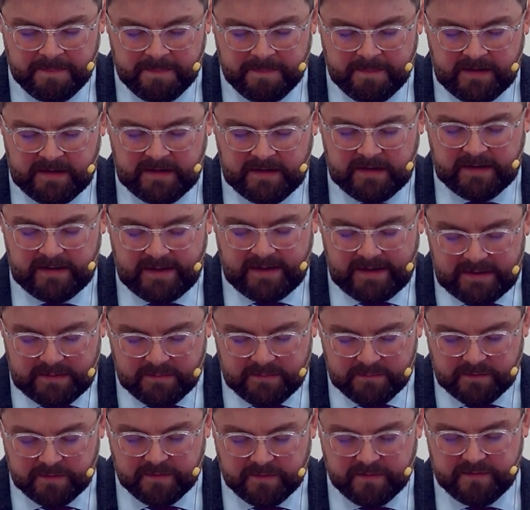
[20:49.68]
in line
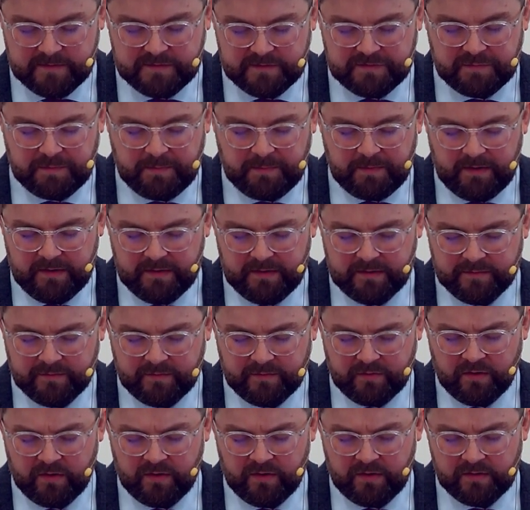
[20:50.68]
with the Spirit of
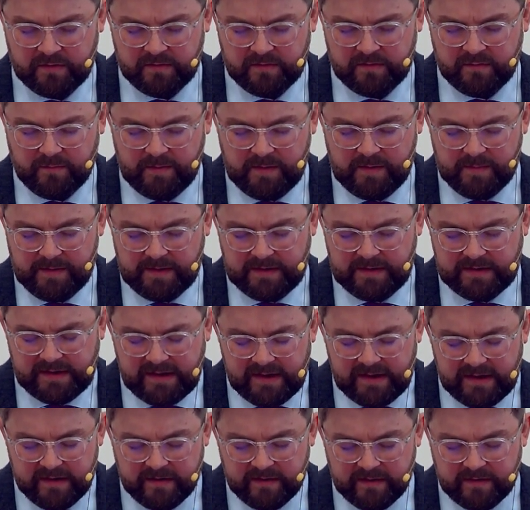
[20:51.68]
God, that we might
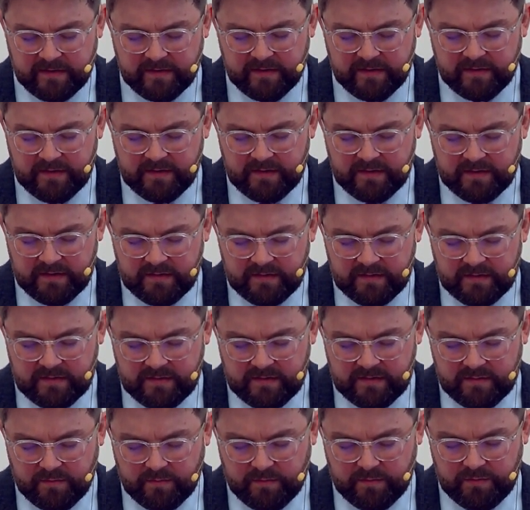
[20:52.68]
hear
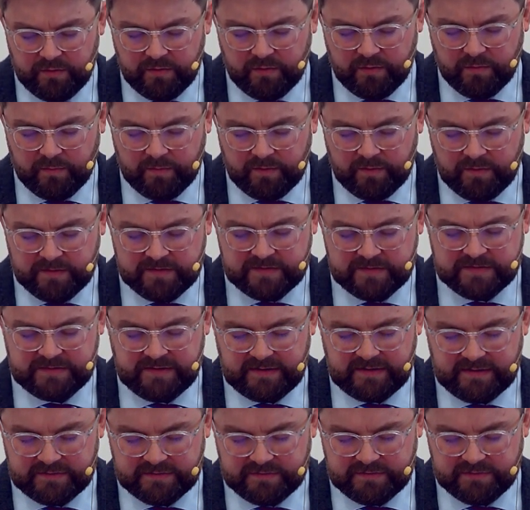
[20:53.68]
what your word
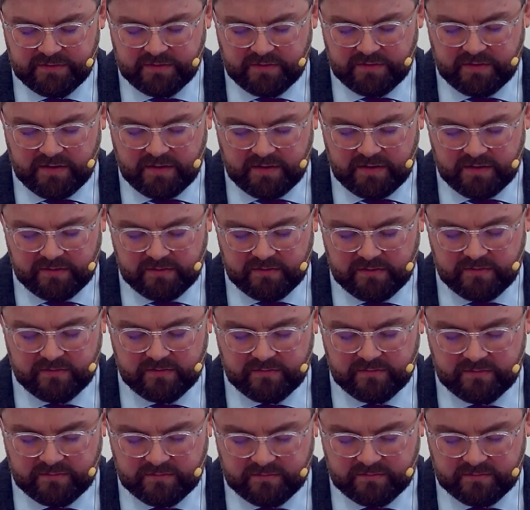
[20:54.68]
says to our hearts.
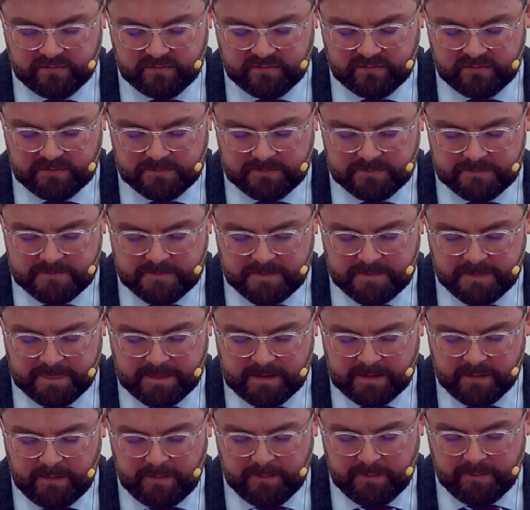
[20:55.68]

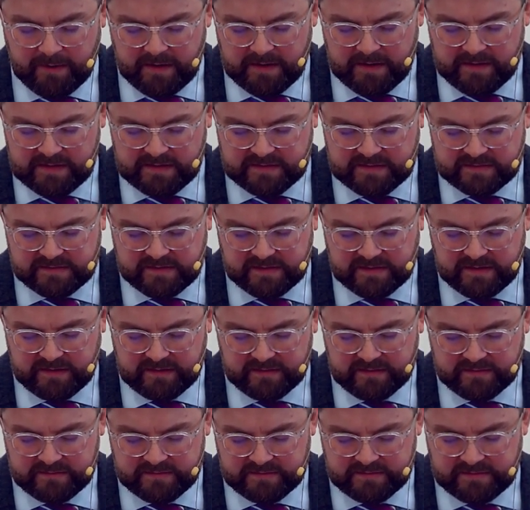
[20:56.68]
We pray these
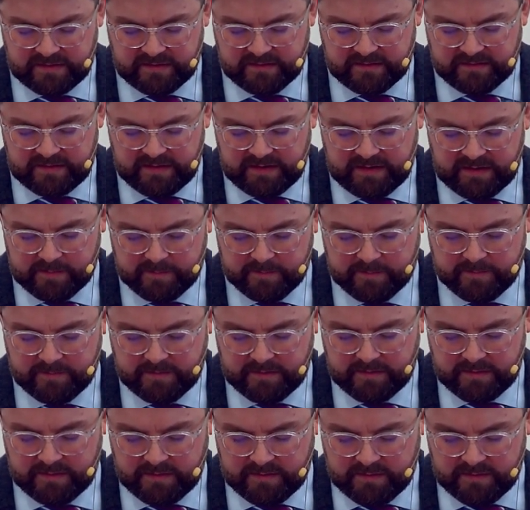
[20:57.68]
things in the name
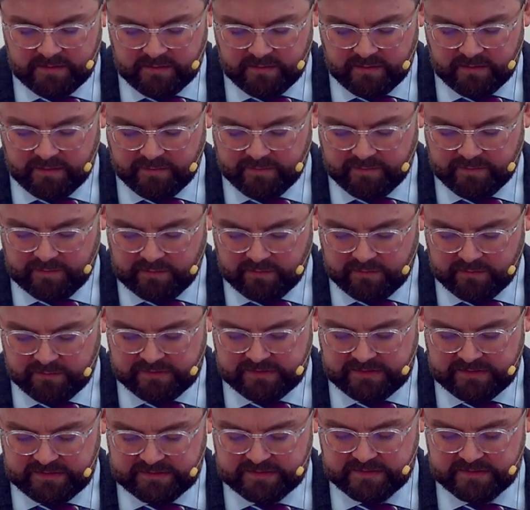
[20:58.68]
of the Lord
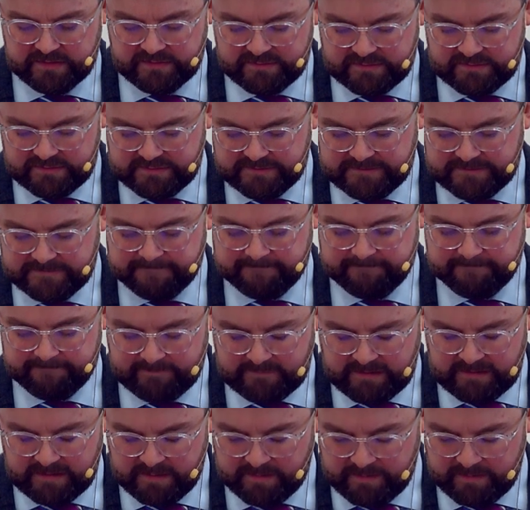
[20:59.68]
Jesus.
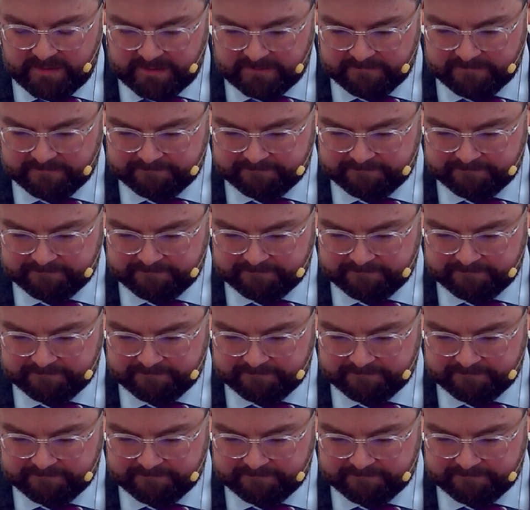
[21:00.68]
Amen.